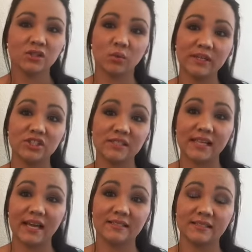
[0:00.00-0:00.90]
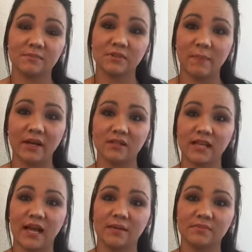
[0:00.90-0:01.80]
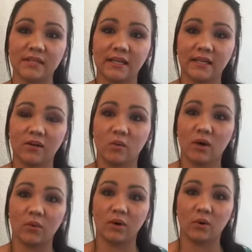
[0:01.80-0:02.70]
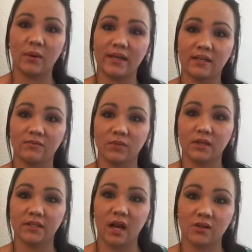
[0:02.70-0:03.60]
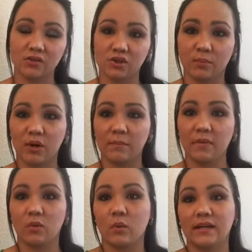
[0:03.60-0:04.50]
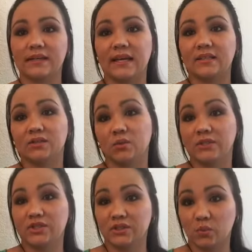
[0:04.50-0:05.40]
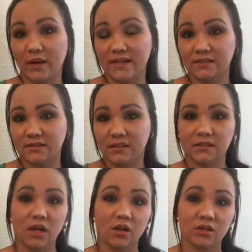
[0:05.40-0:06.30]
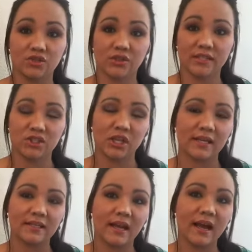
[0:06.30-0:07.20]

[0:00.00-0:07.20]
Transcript: So we just had some spare time to kill while we were waiting for a doctor's appointment one day. So we just went into the Dollar Tree and checked it